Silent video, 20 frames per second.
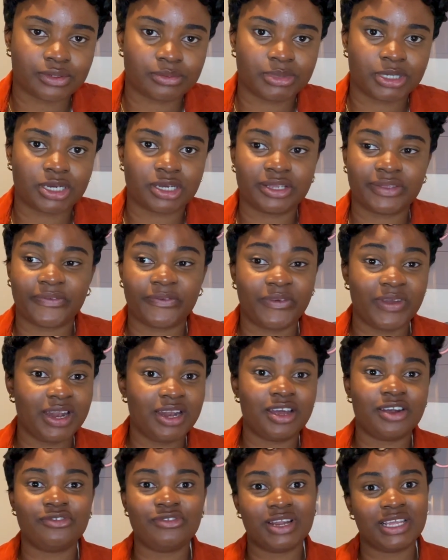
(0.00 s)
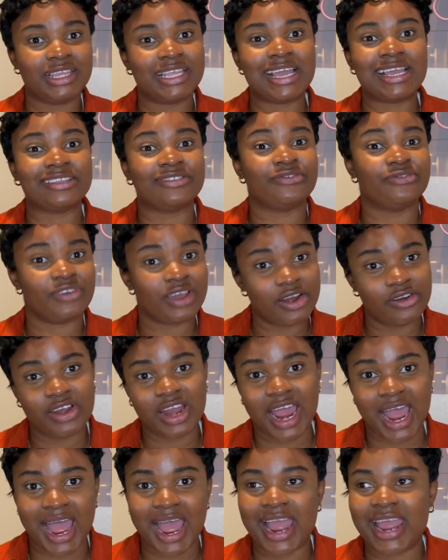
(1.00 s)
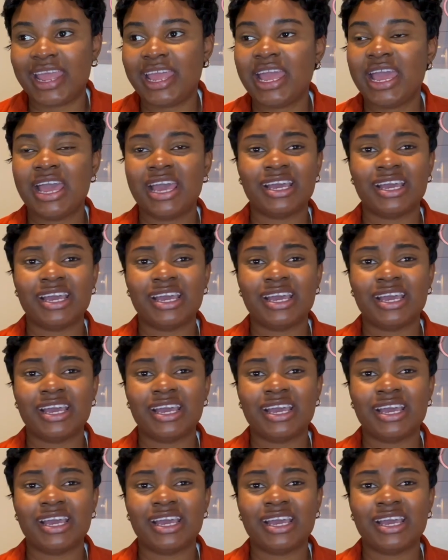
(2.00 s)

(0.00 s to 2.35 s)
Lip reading: because the failure rate there is very high.